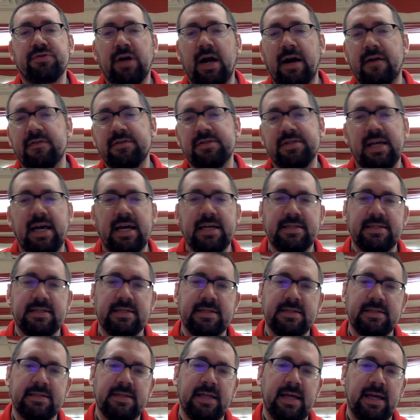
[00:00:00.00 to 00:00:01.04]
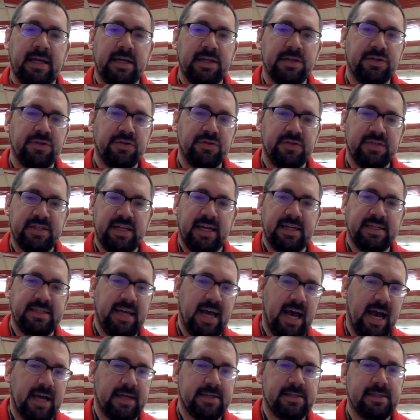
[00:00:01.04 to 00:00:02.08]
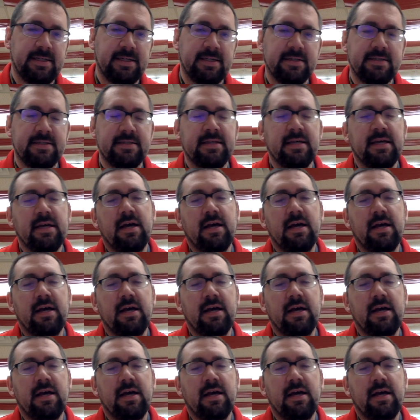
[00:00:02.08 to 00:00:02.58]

driver's license. They can do state taxes.